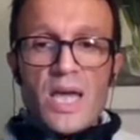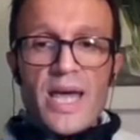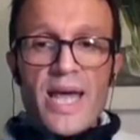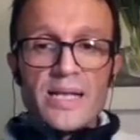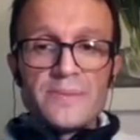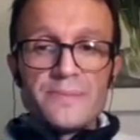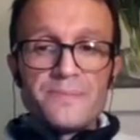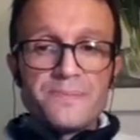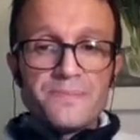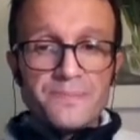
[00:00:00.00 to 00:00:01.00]

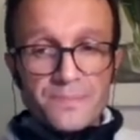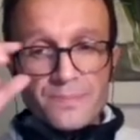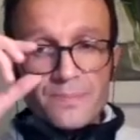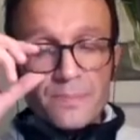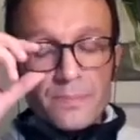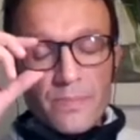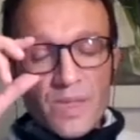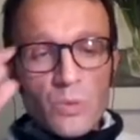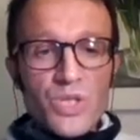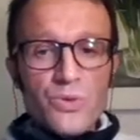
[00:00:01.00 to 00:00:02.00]
And
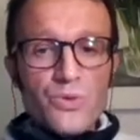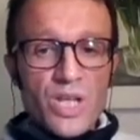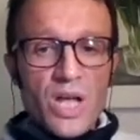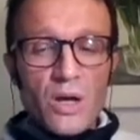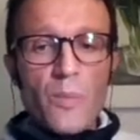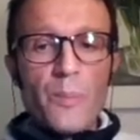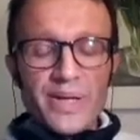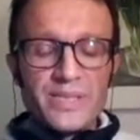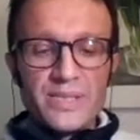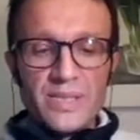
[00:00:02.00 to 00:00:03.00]
we use a
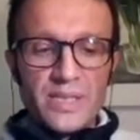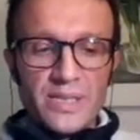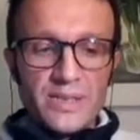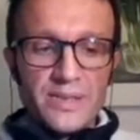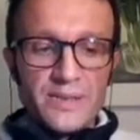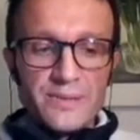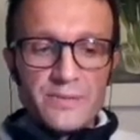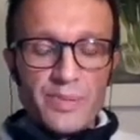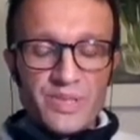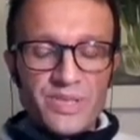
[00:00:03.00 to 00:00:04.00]
compact
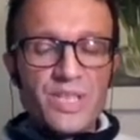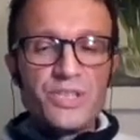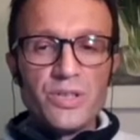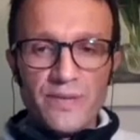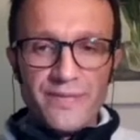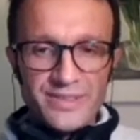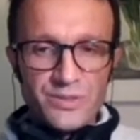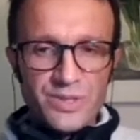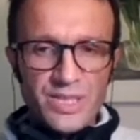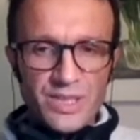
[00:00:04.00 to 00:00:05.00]
representation of a
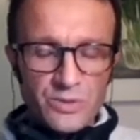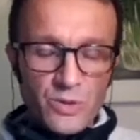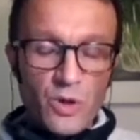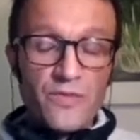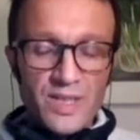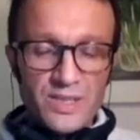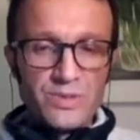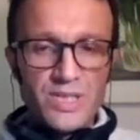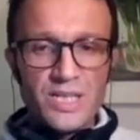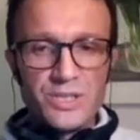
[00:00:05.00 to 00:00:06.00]

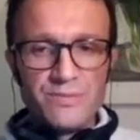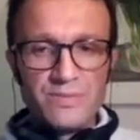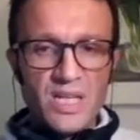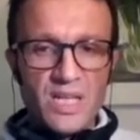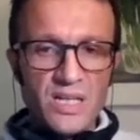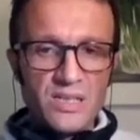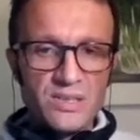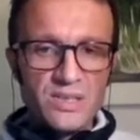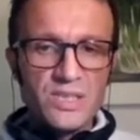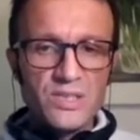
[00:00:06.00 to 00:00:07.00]
transaction,
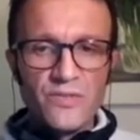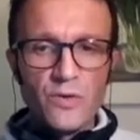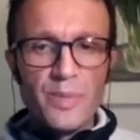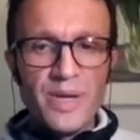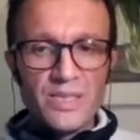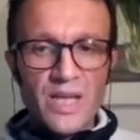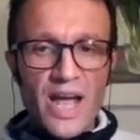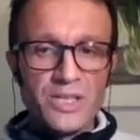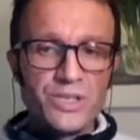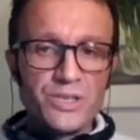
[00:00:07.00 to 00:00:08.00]
64-bit
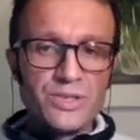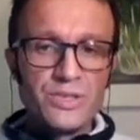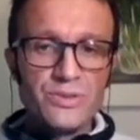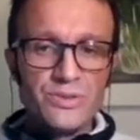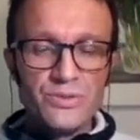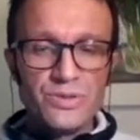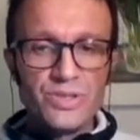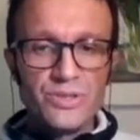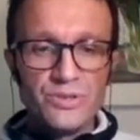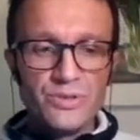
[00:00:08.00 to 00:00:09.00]
hash to
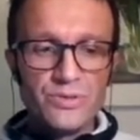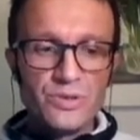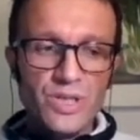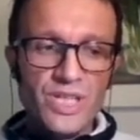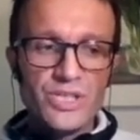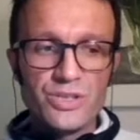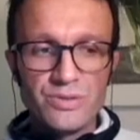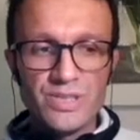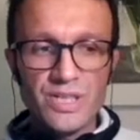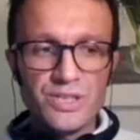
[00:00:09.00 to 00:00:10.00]
each
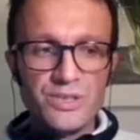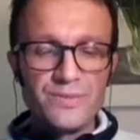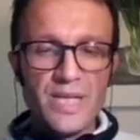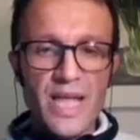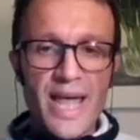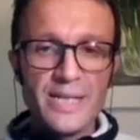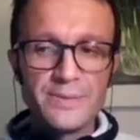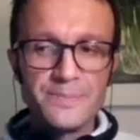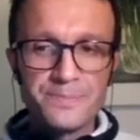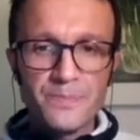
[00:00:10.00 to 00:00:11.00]
transaction,
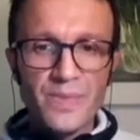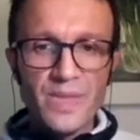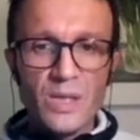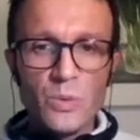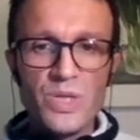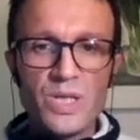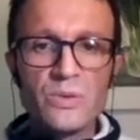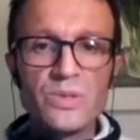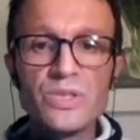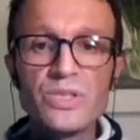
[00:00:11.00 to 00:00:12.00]
and we're
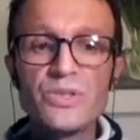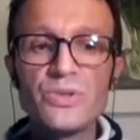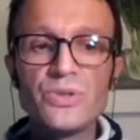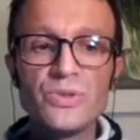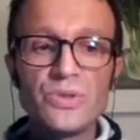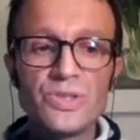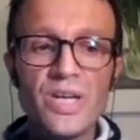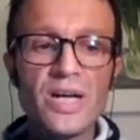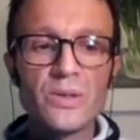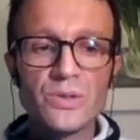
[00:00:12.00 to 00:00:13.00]
going to
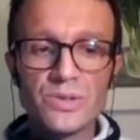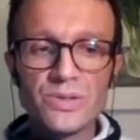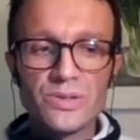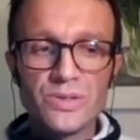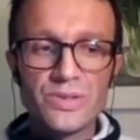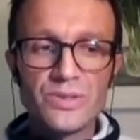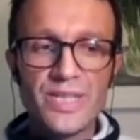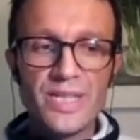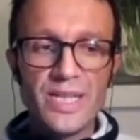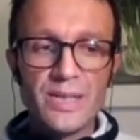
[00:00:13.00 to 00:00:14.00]
tell to
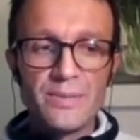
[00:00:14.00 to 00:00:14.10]
the